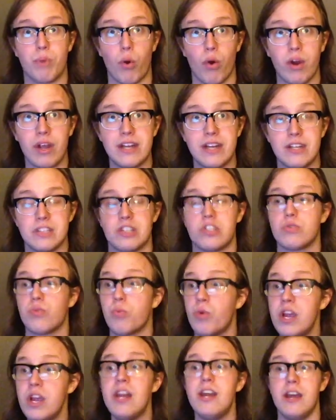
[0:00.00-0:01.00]
pouring into
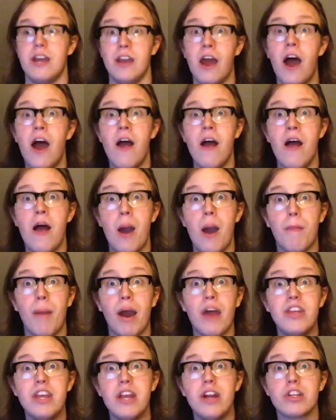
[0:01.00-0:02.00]
Sweden,
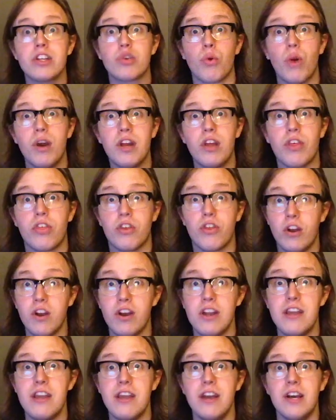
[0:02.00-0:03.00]
by the year
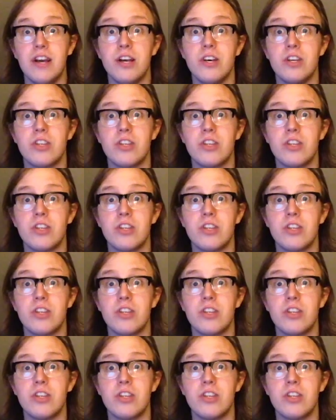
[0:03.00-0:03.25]
2030,